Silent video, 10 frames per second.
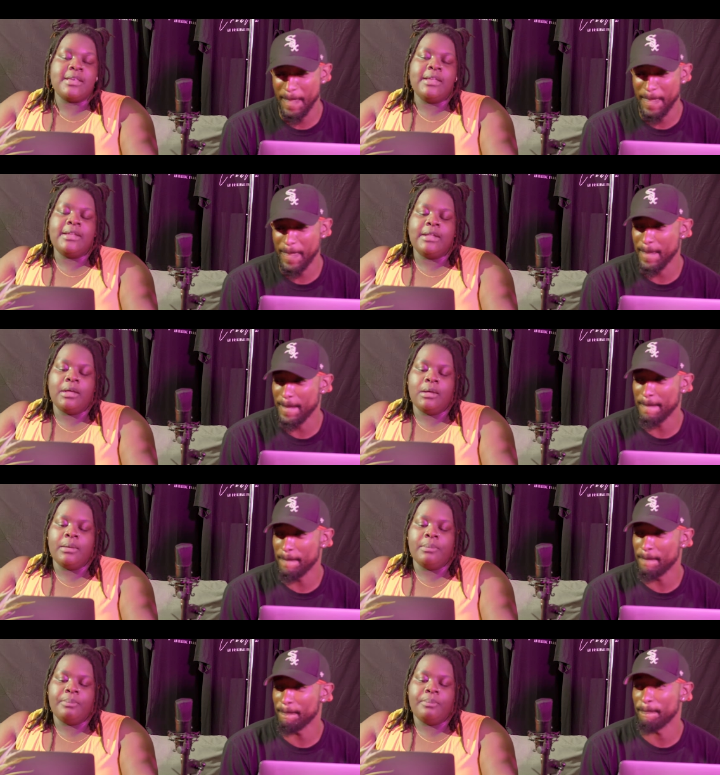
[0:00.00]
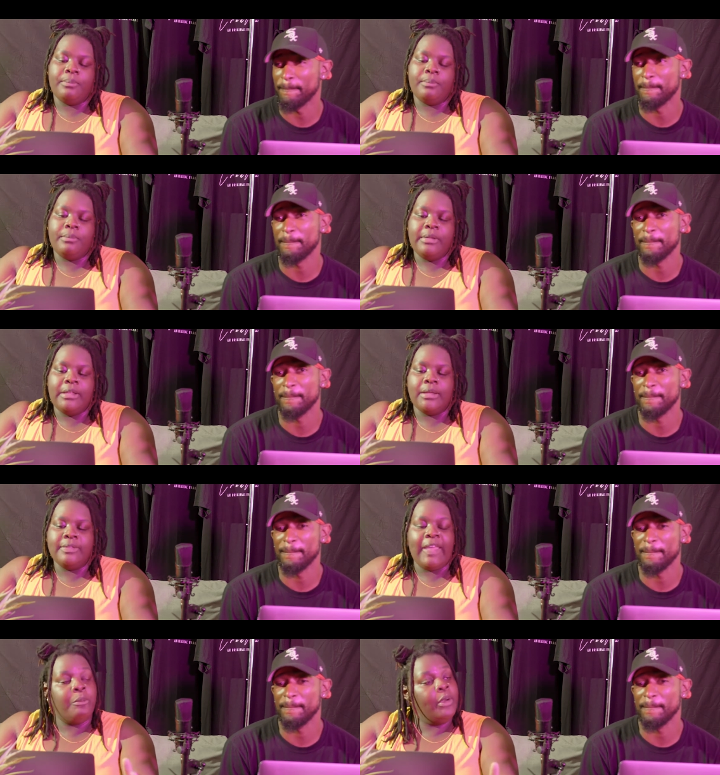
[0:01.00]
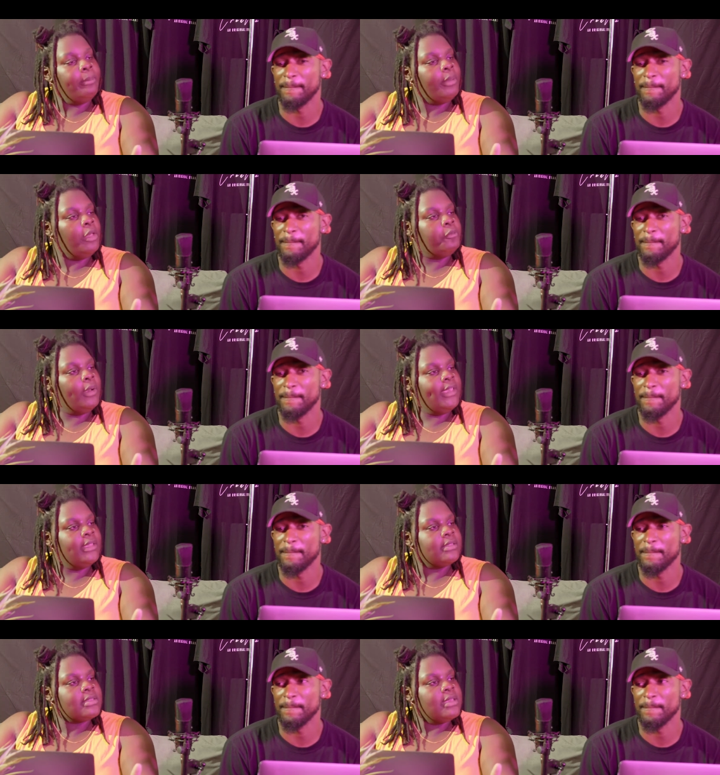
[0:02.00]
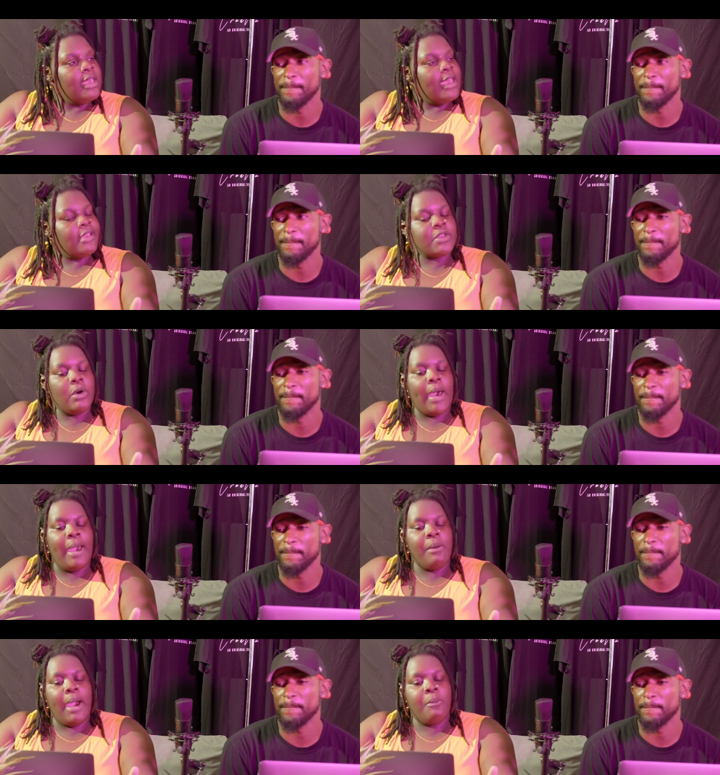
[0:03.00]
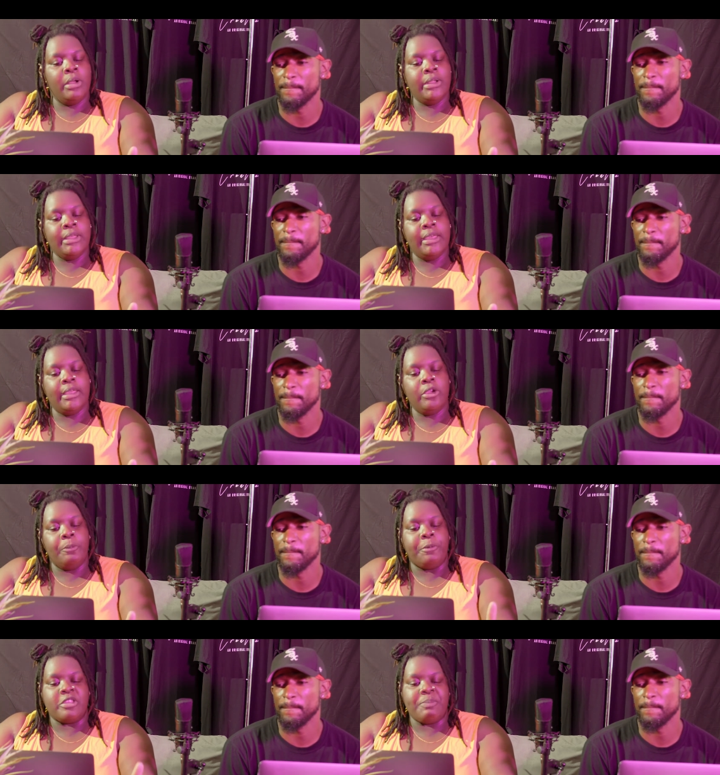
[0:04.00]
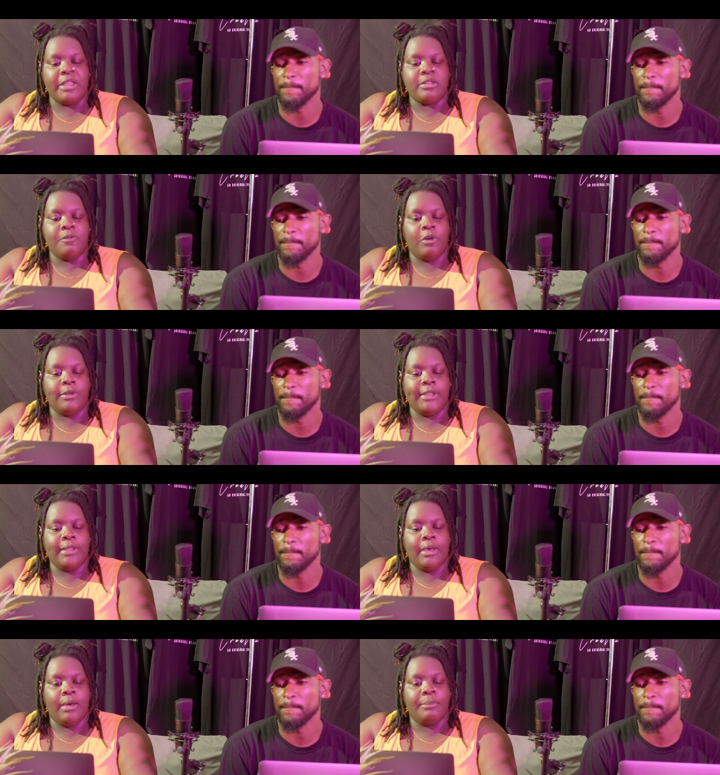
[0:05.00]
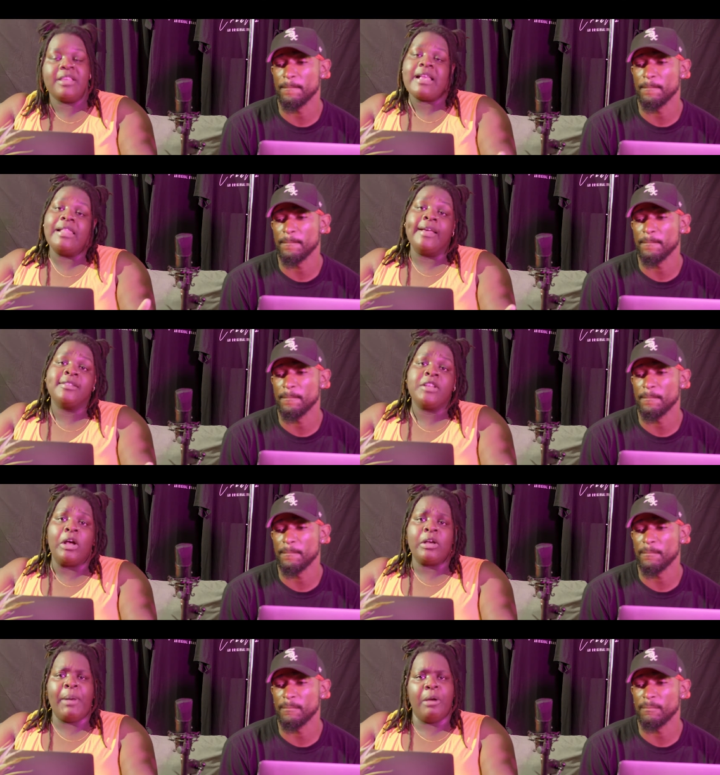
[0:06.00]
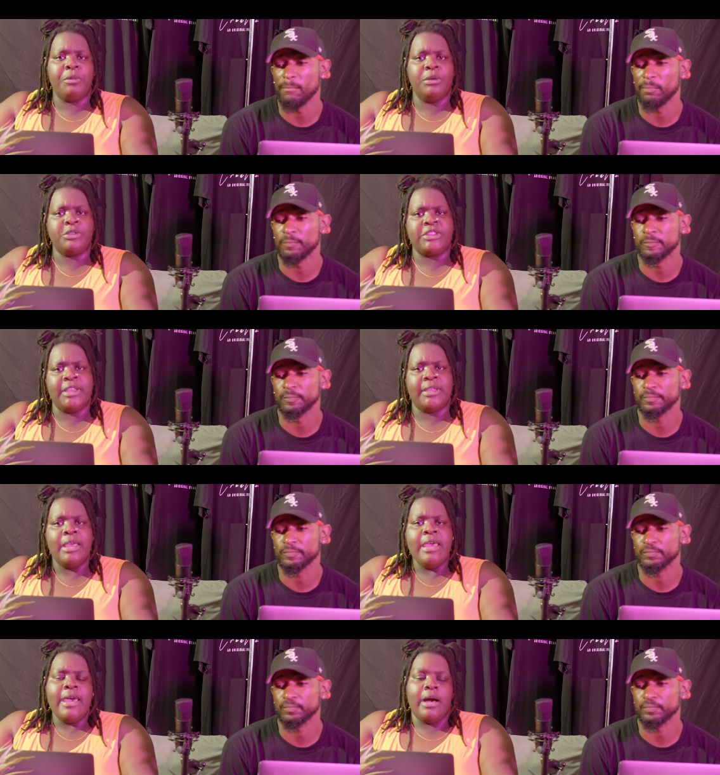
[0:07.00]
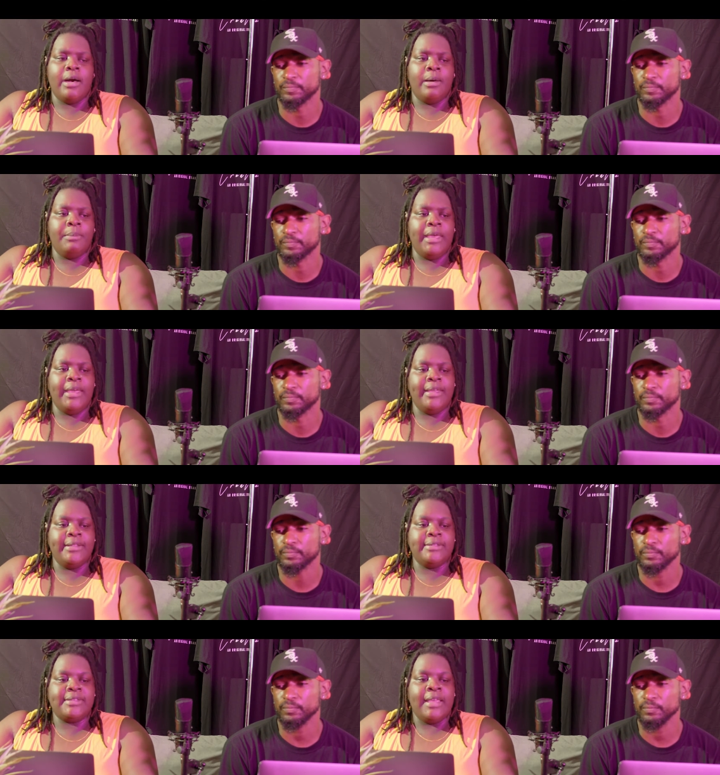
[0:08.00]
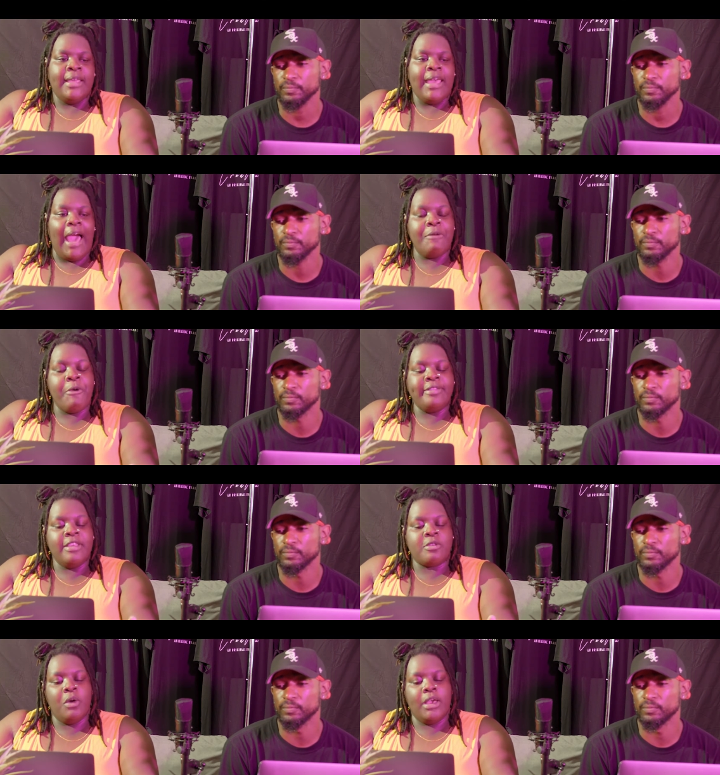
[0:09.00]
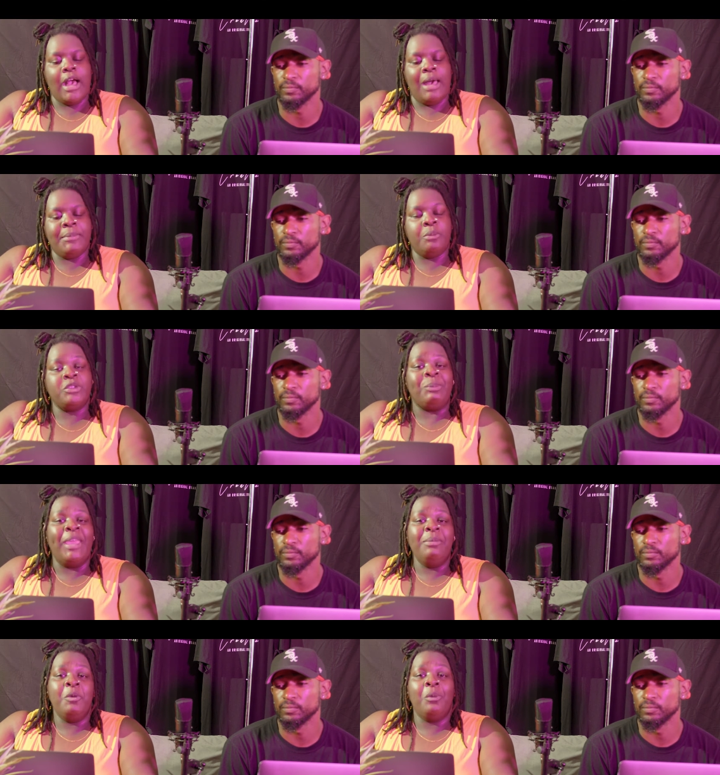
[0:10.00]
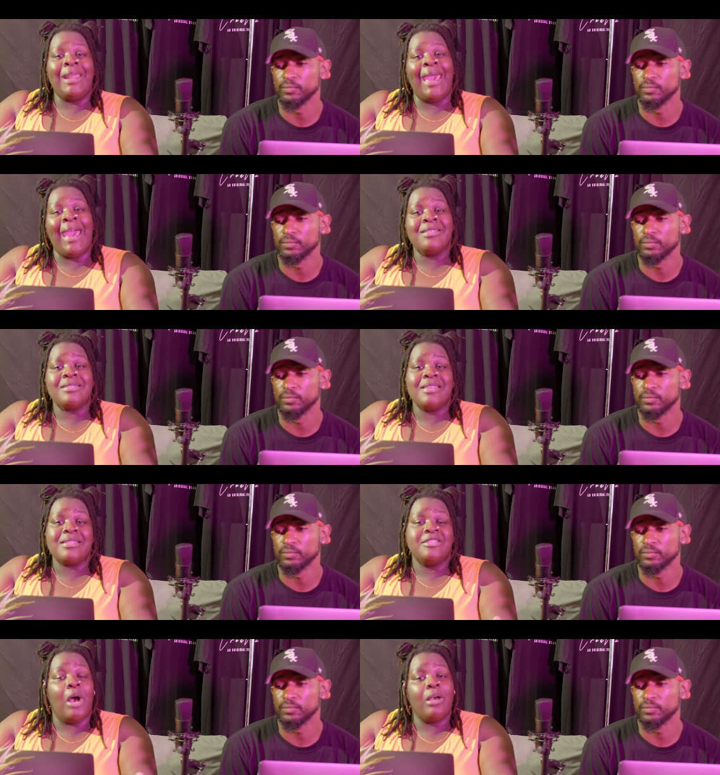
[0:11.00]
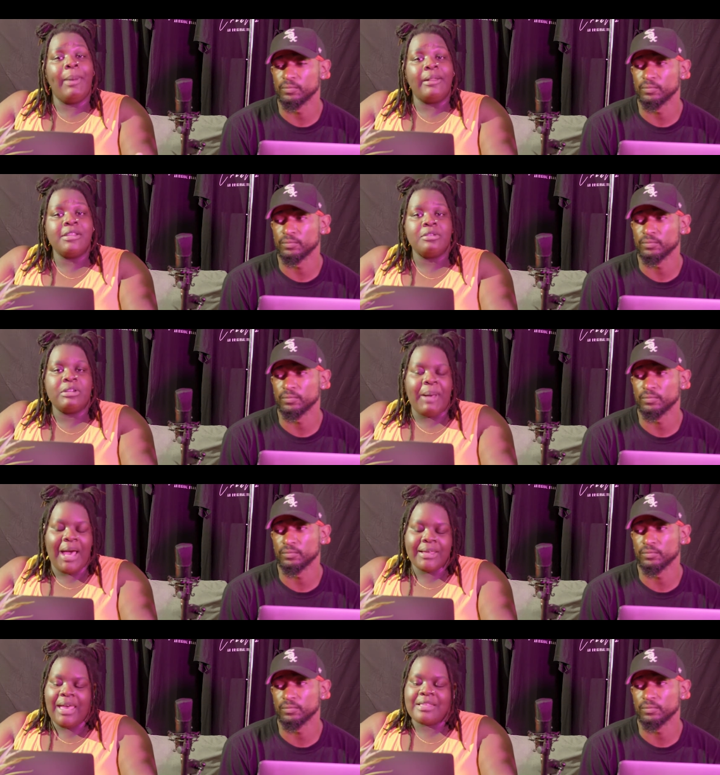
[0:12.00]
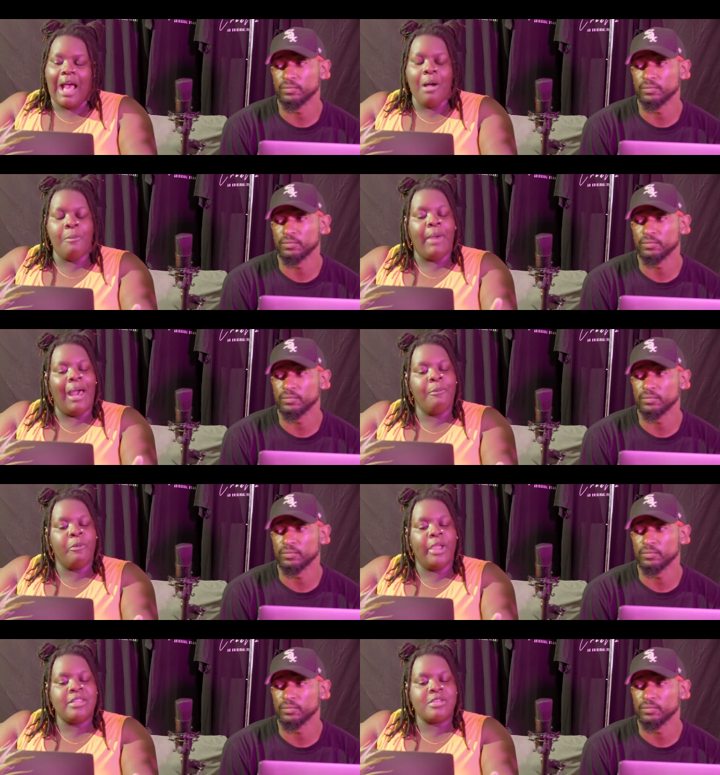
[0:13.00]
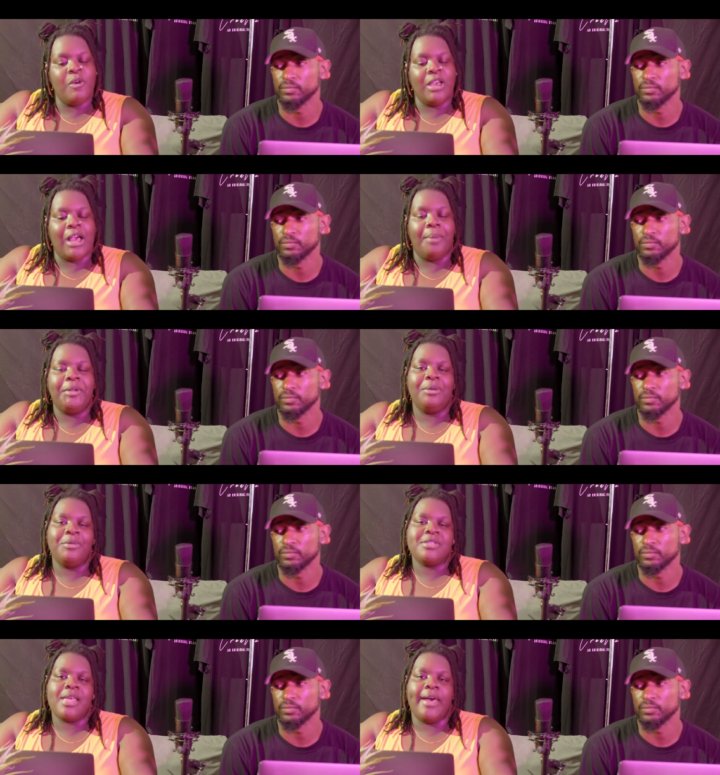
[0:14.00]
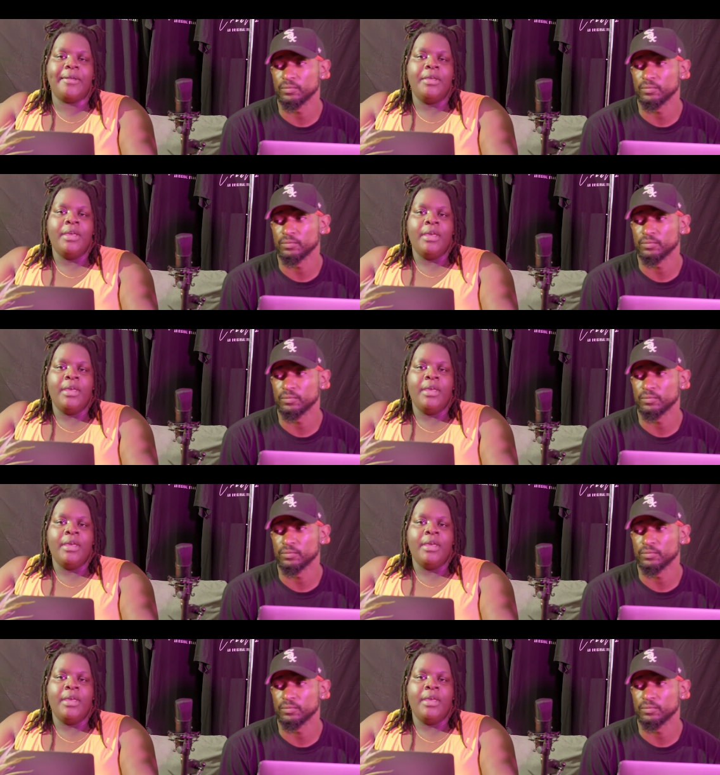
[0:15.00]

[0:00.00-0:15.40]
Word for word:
Speaker 1: and um, they went both ways. And so I, I want to get your perspective on it because um, I like to talk about real shit. Um, and I read this one comment which made me want to ask this and talk about this on the podcast. I, I read this one comment and was like,